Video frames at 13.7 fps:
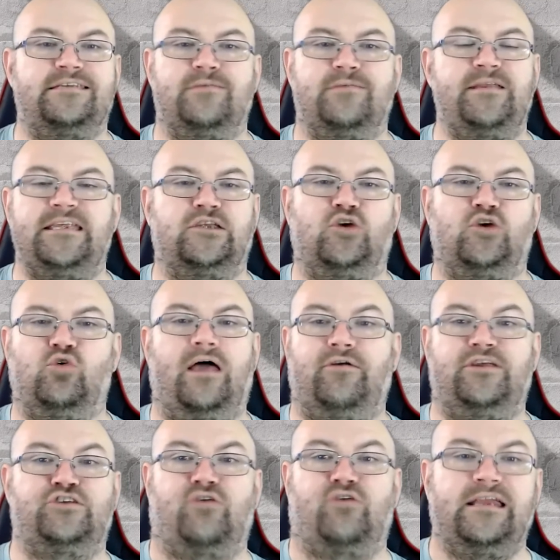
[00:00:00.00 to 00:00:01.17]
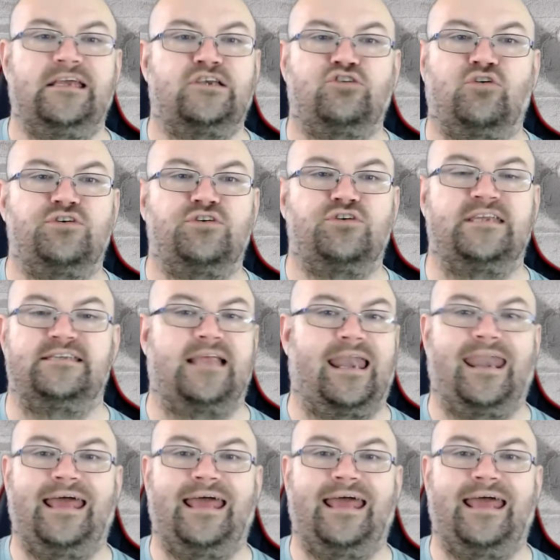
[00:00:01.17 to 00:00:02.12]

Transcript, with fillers: Semitic to call out Israeli atrocities,